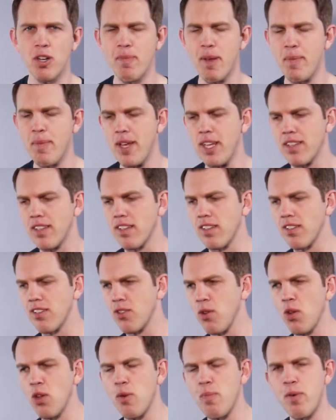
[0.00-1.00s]
maybe it's a
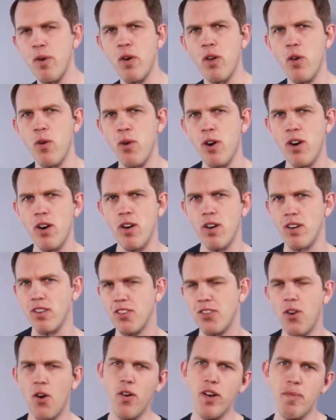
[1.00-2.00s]
solopreneur or a
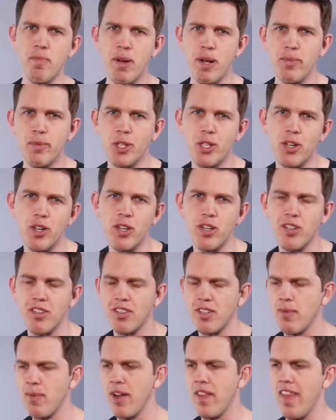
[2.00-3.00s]
startup publisher or
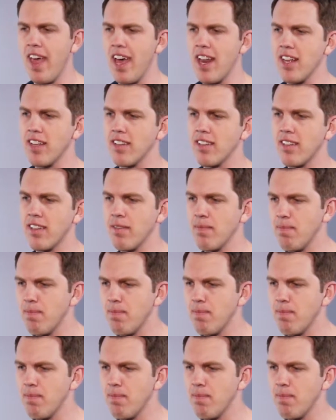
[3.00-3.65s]
someone that has